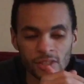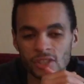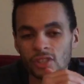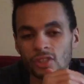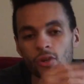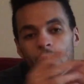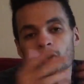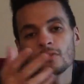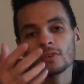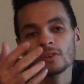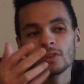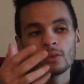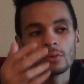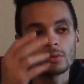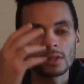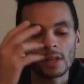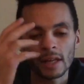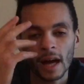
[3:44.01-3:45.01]
It's just
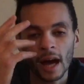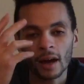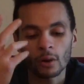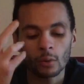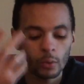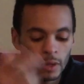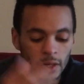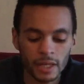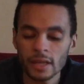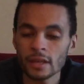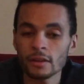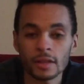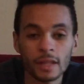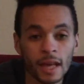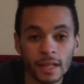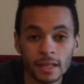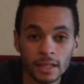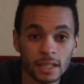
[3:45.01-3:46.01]
overused. Like, I don't want to hear
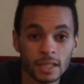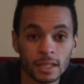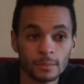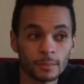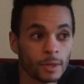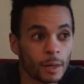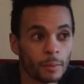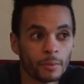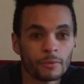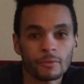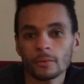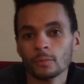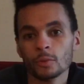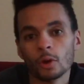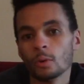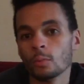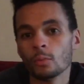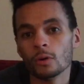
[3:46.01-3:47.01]
that theme coming
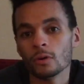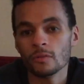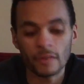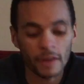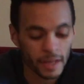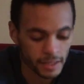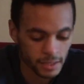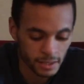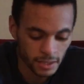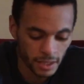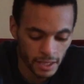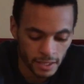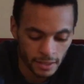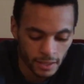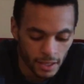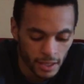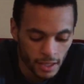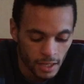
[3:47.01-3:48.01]
from no more vets. Like,